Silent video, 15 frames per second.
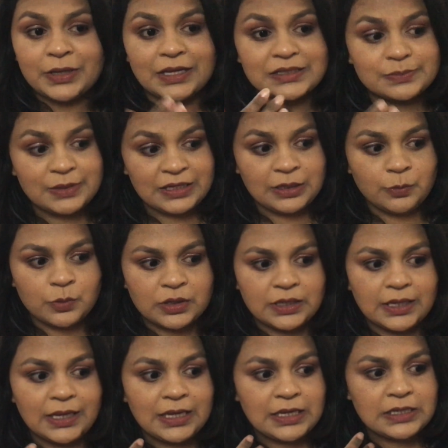explaining what it
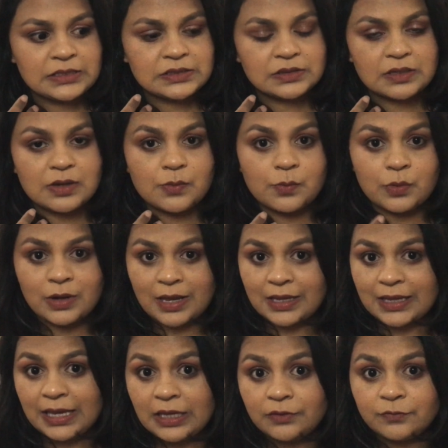is, what I
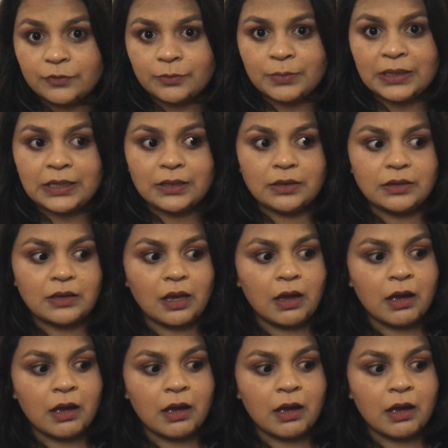gained from it.